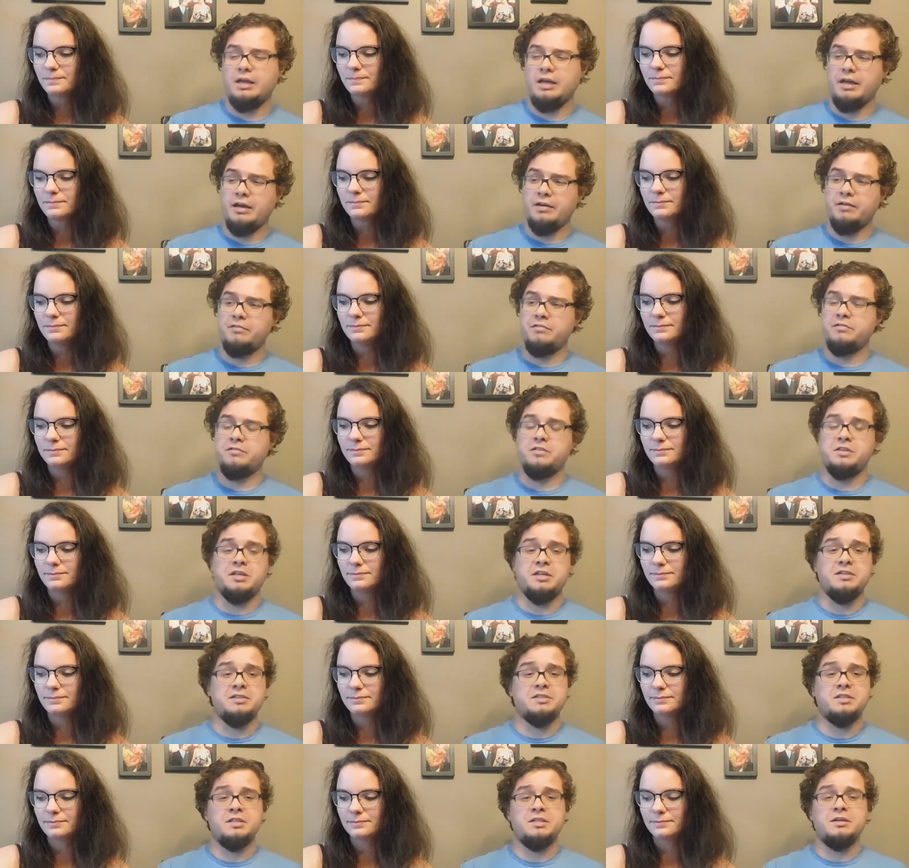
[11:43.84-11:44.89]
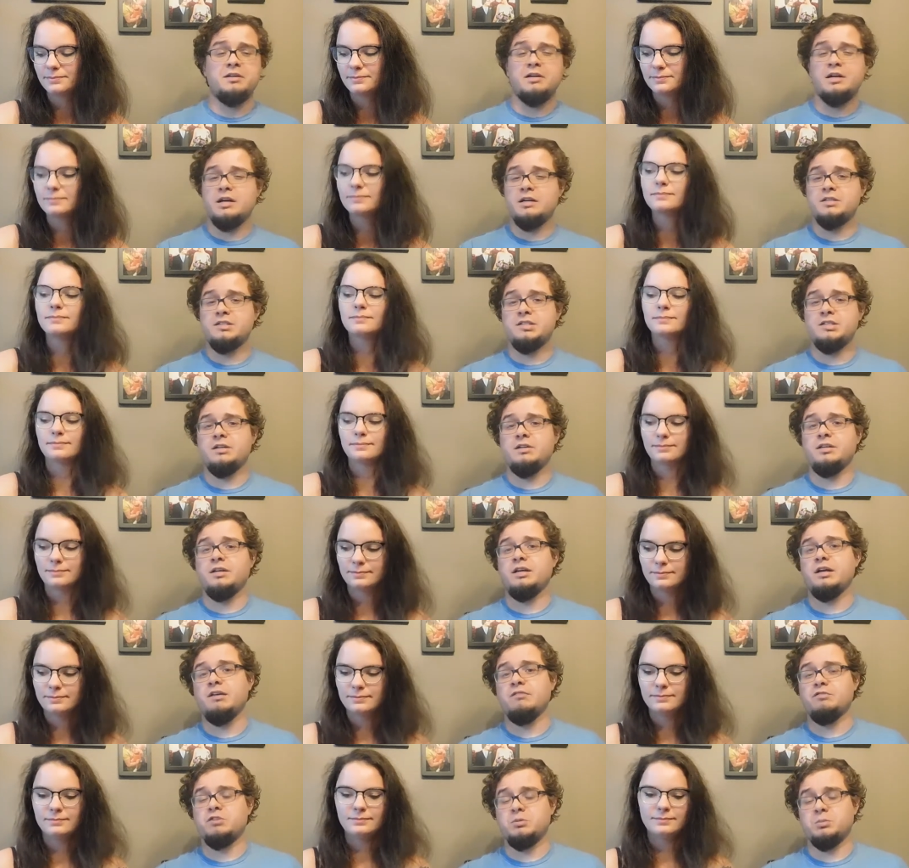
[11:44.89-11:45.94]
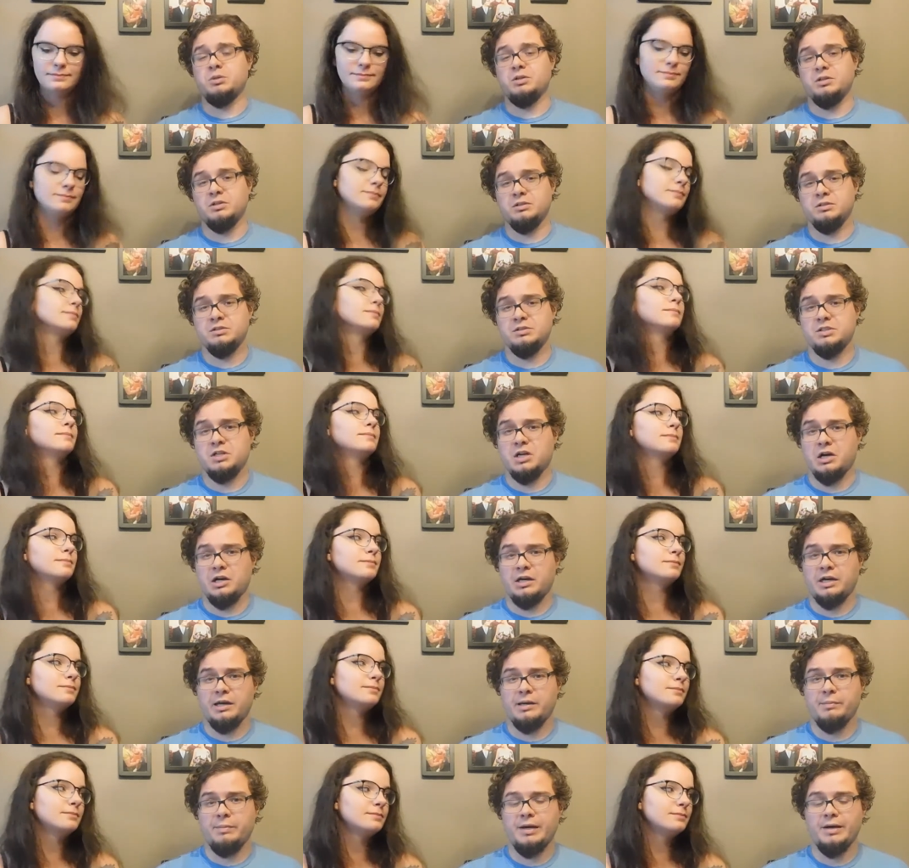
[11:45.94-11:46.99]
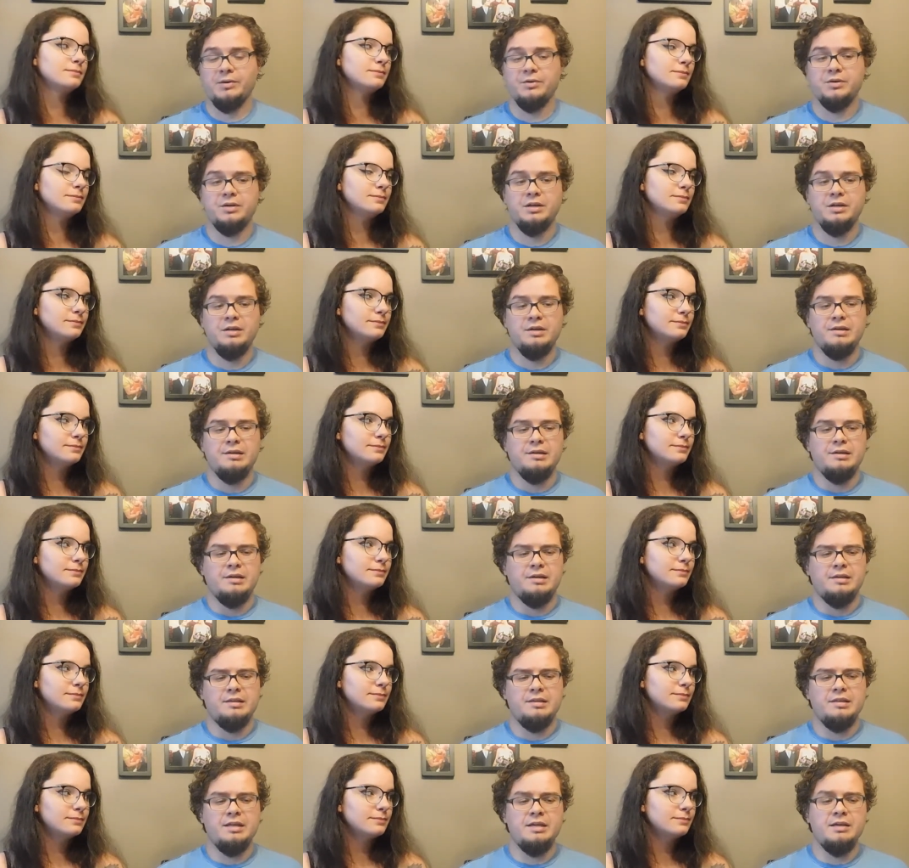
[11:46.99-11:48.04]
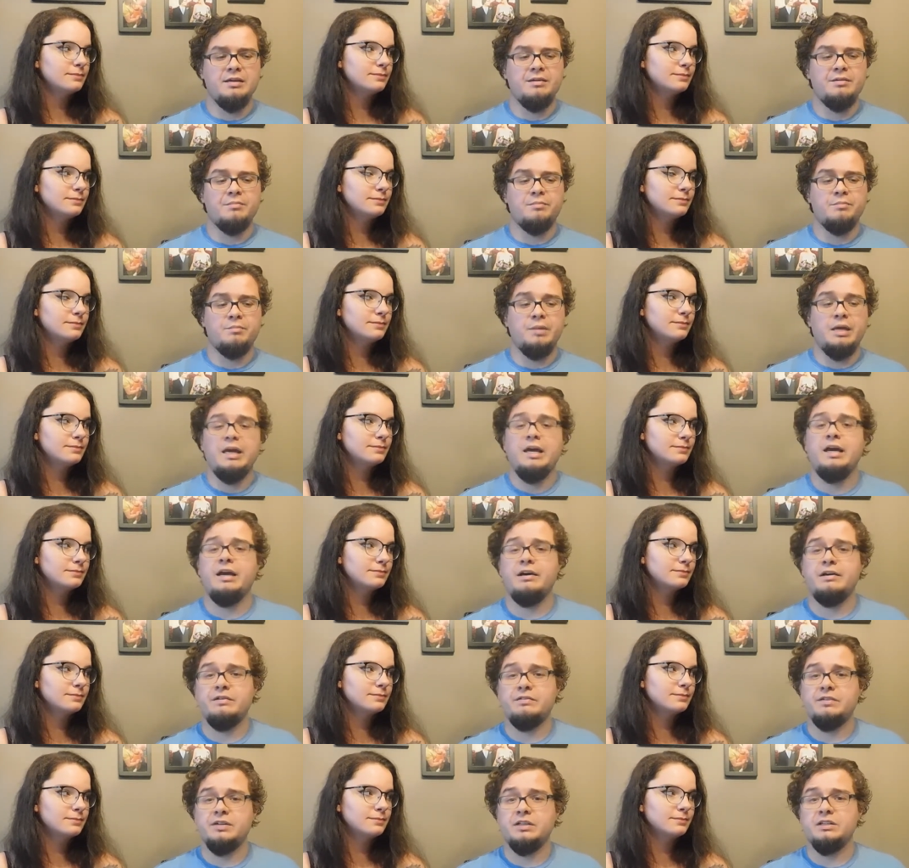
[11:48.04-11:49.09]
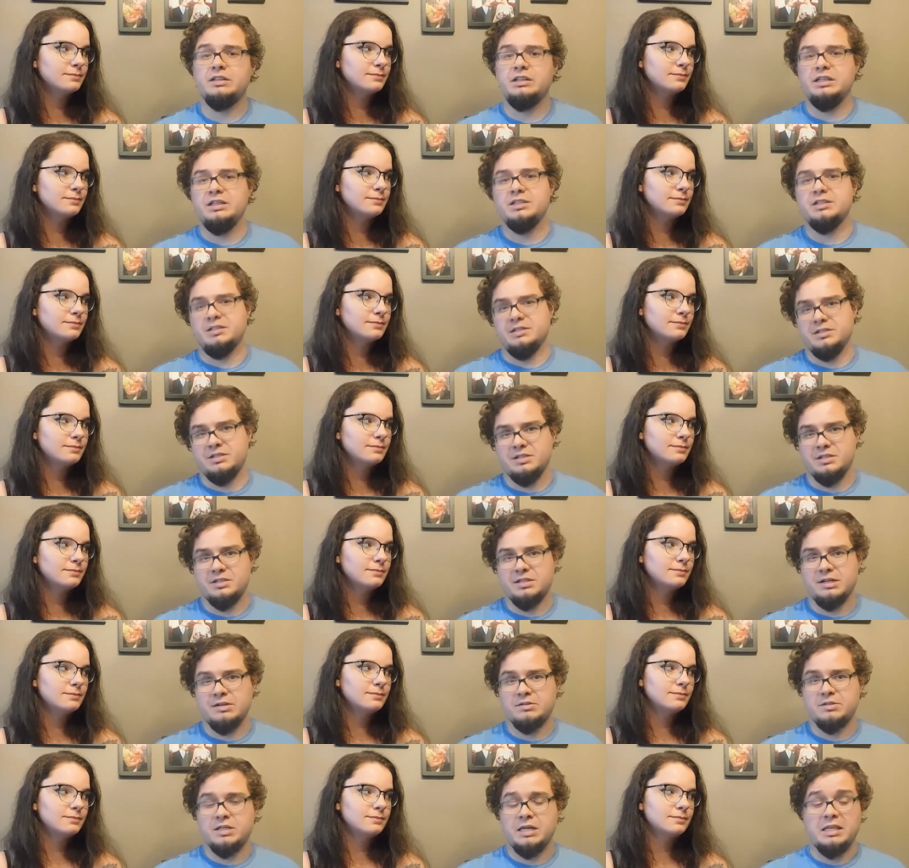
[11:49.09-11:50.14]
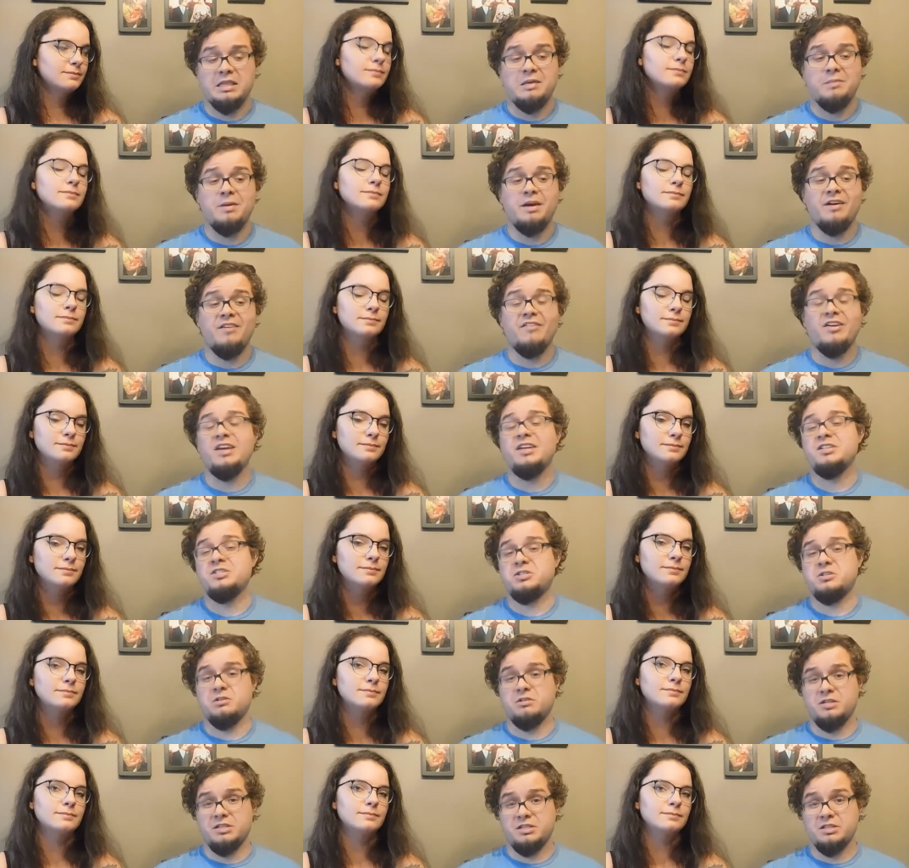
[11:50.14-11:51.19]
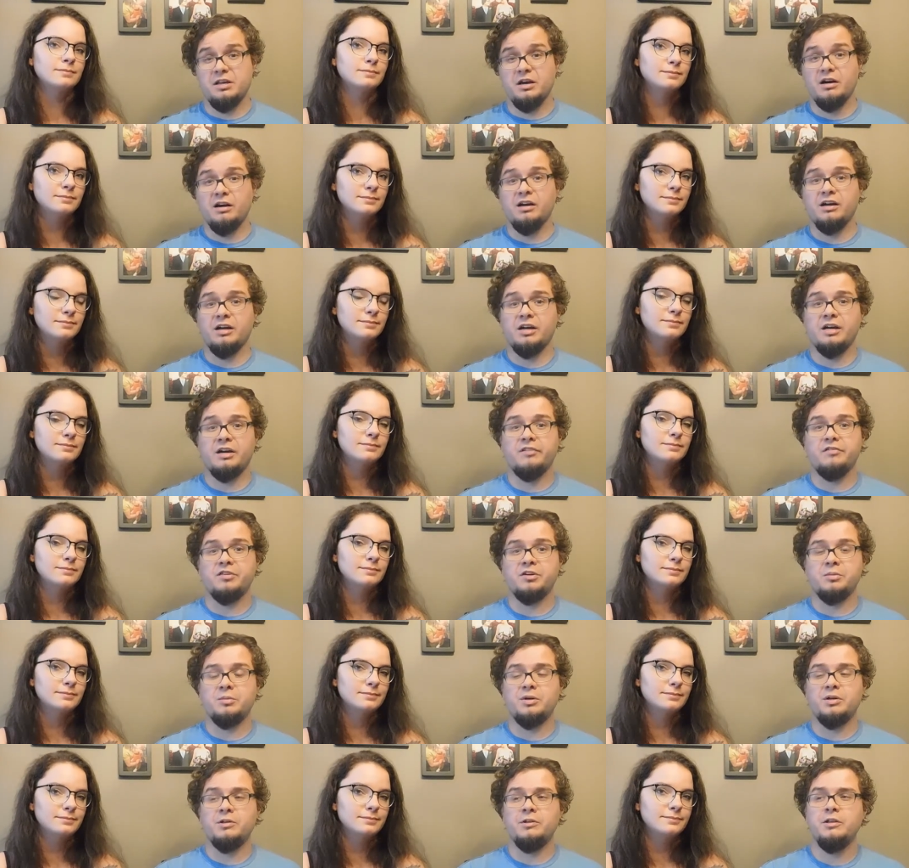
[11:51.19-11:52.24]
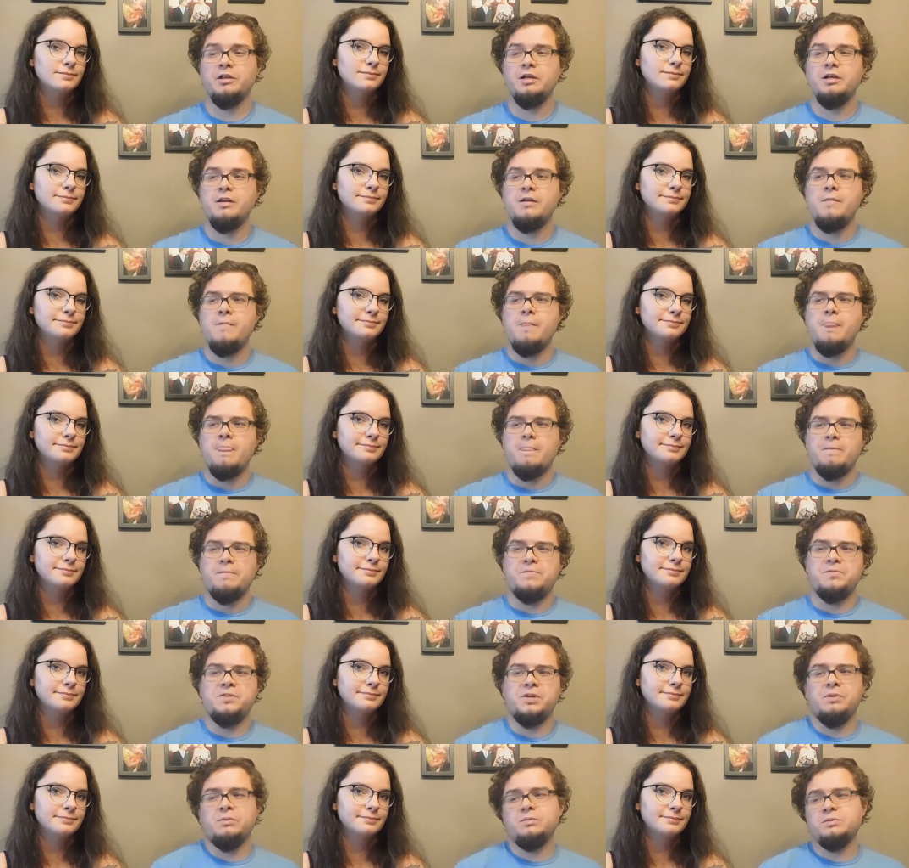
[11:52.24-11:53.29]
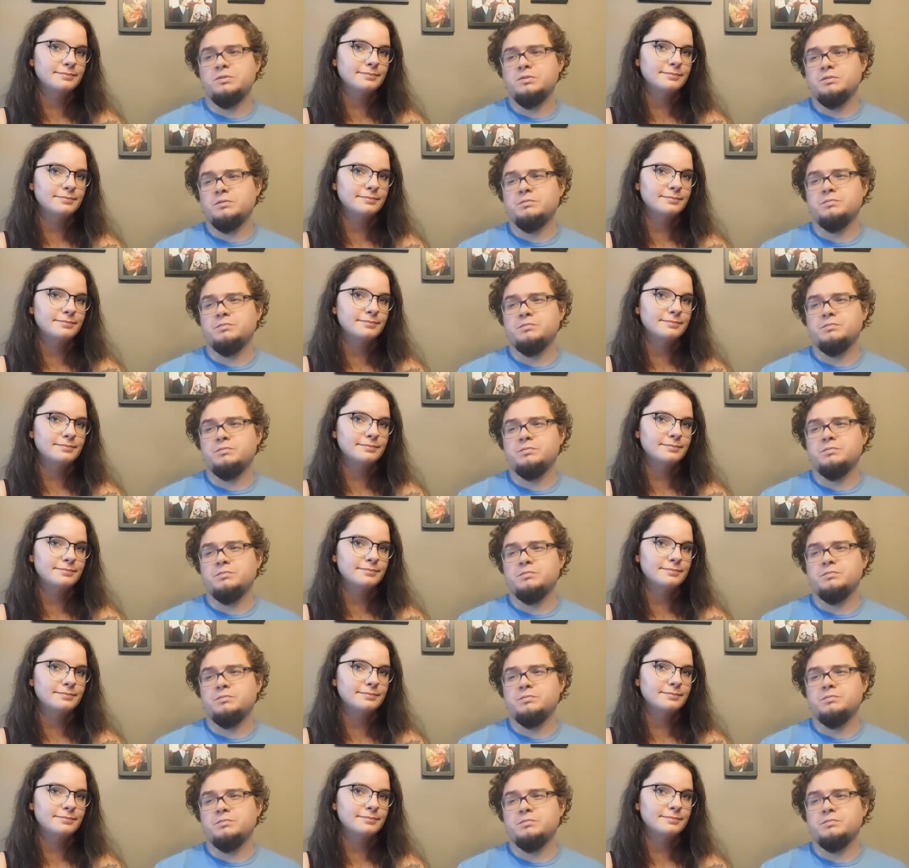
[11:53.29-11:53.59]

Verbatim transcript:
Speaker 1: have things that they're not necessarily comfortable talking about. They may have allegiances outside. They may have histories that are uncomfortable. Don't